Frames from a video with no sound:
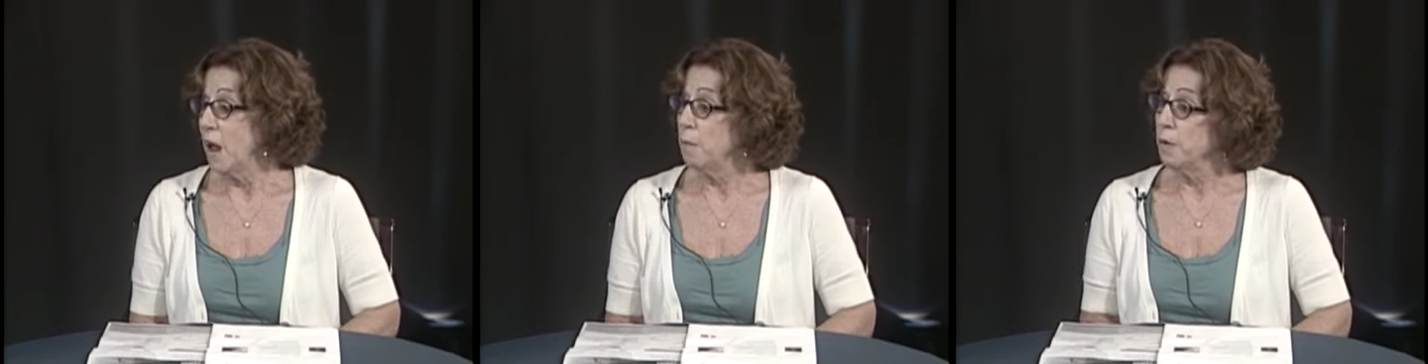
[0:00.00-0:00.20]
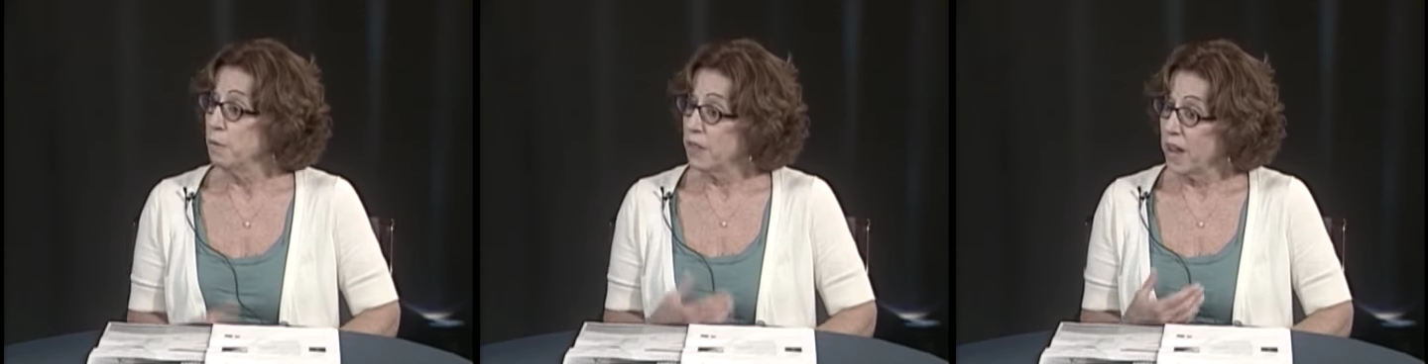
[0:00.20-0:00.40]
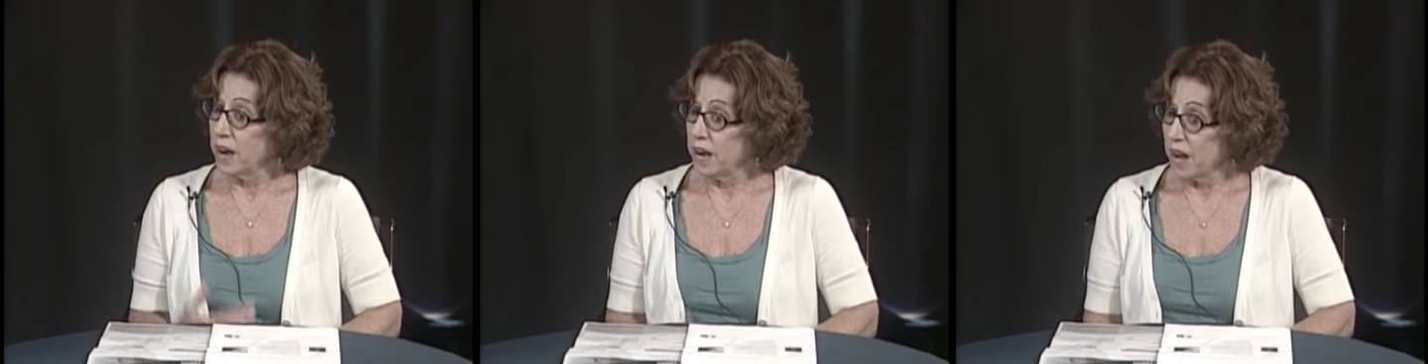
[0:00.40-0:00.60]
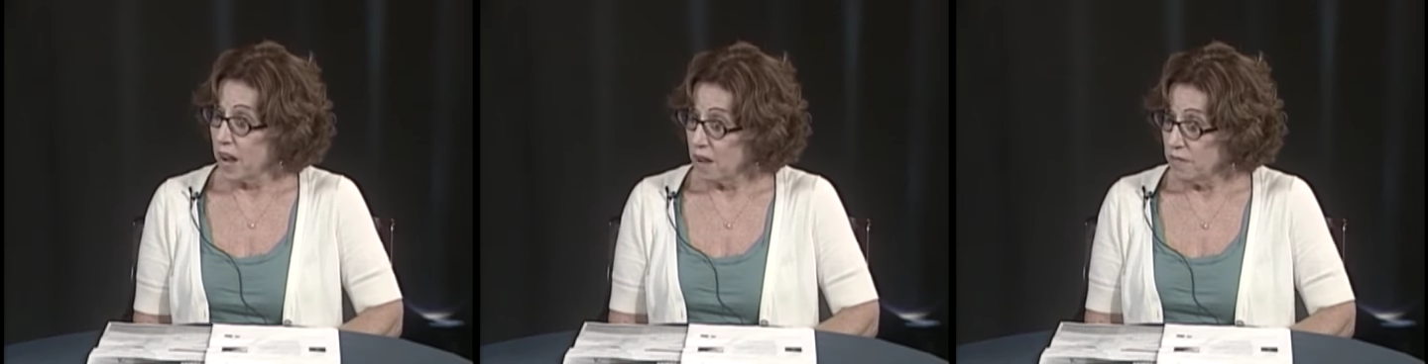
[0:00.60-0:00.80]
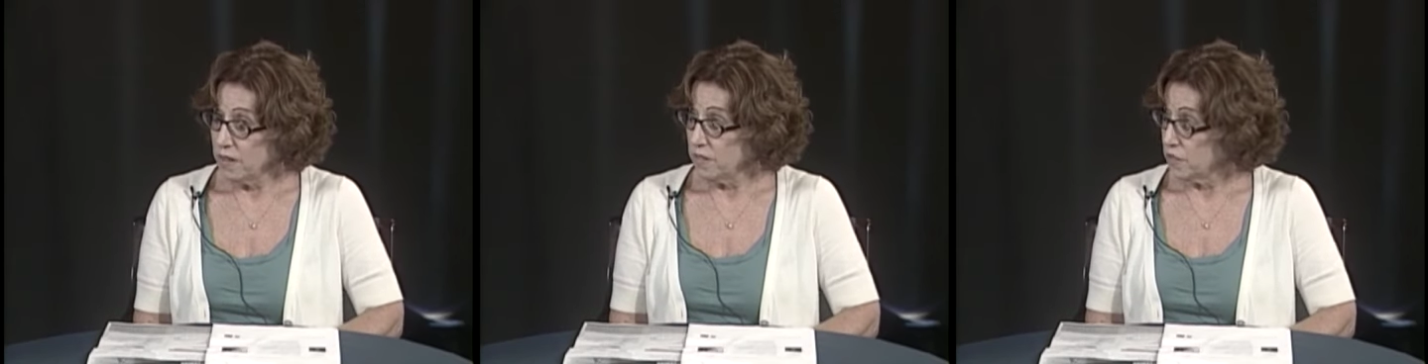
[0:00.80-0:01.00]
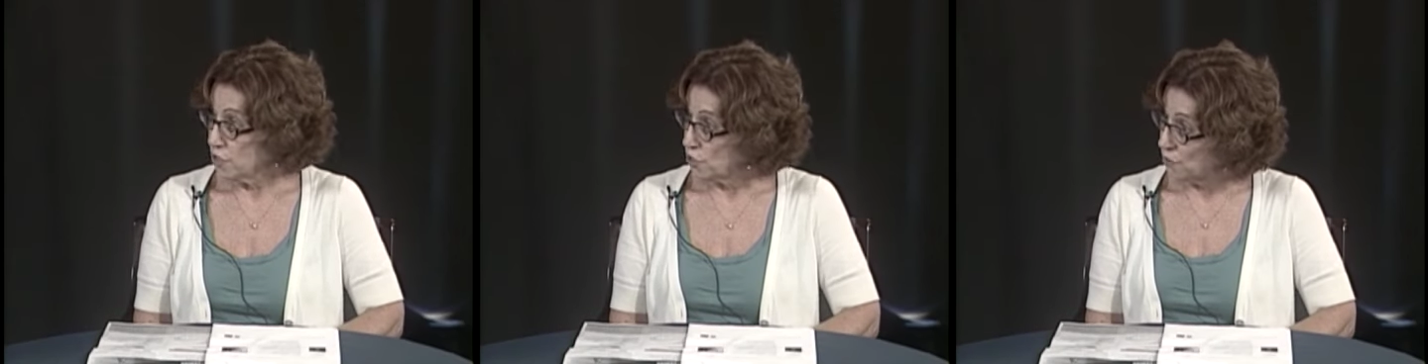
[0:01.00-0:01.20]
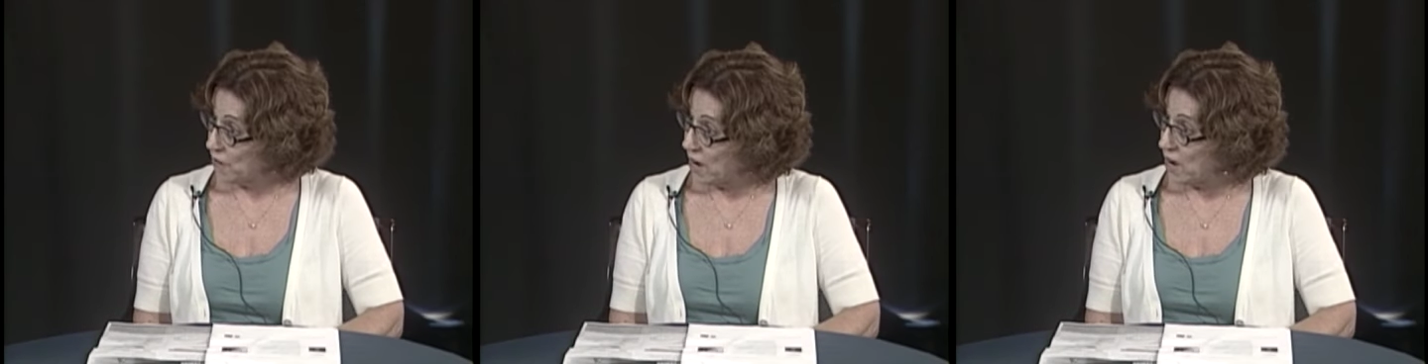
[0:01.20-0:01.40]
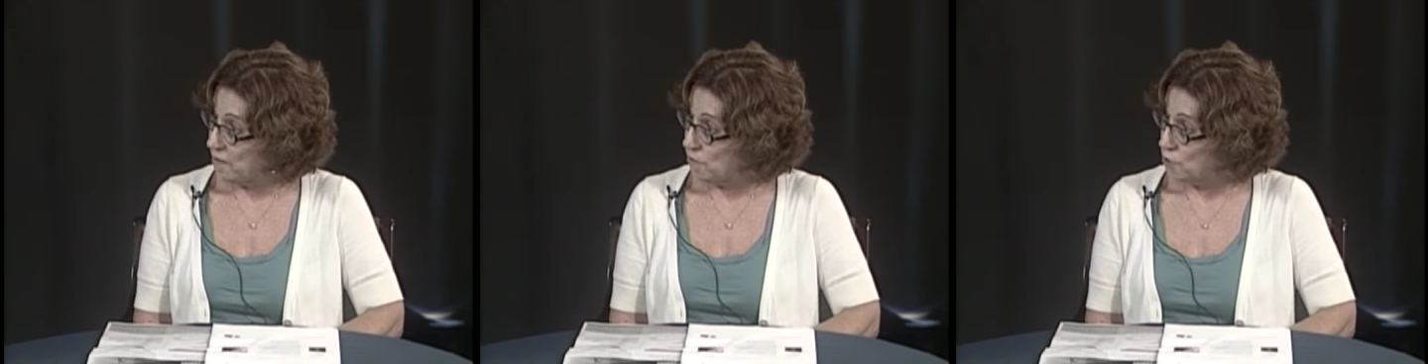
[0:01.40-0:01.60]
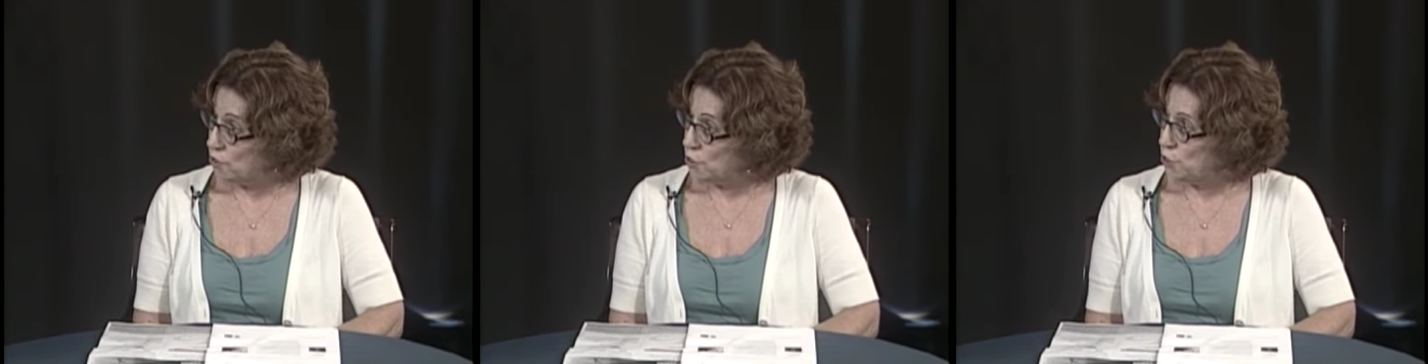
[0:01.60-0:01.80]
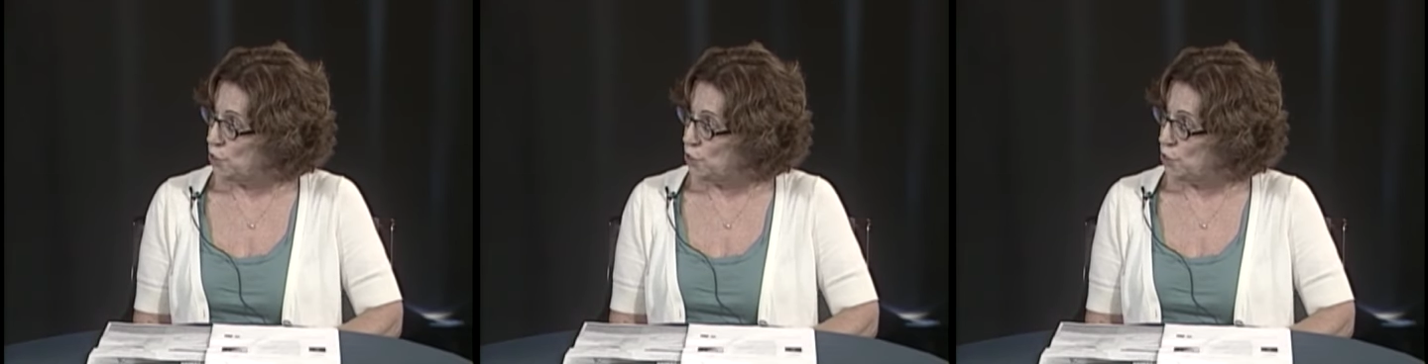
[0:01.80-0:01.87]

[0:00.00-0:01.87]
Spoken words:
And without having the survivors,